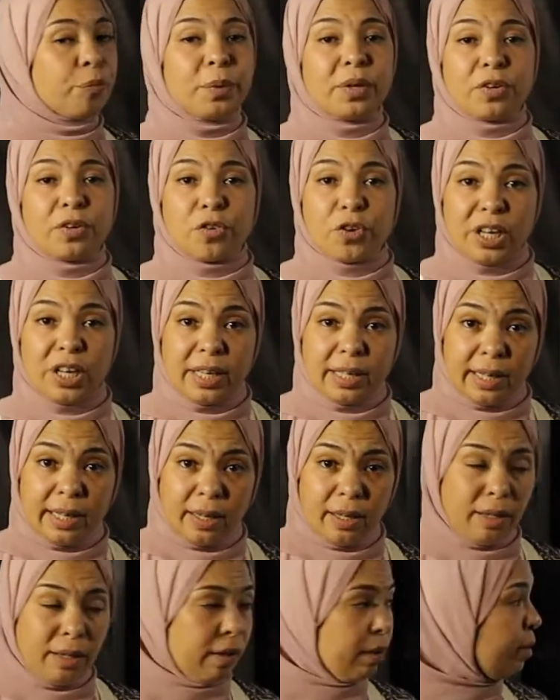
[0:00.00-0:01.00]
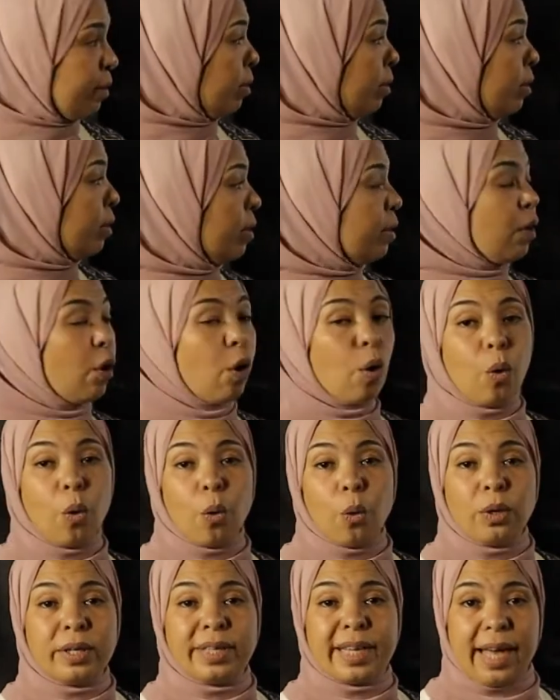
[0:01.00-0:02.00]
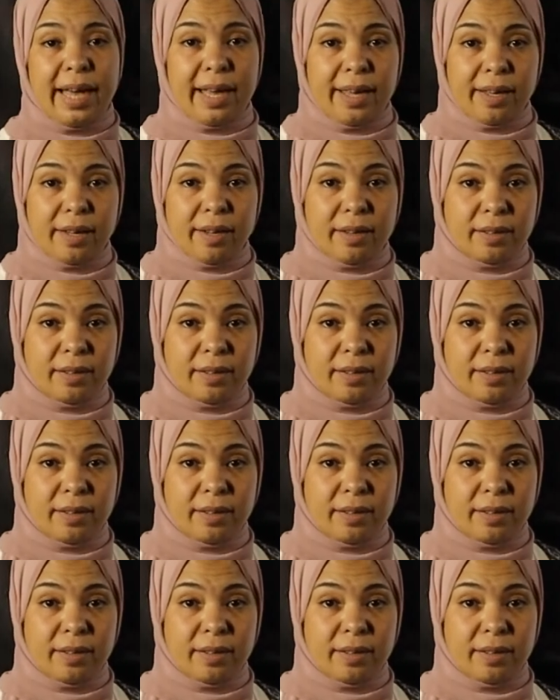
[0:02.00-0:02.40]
been reading all day.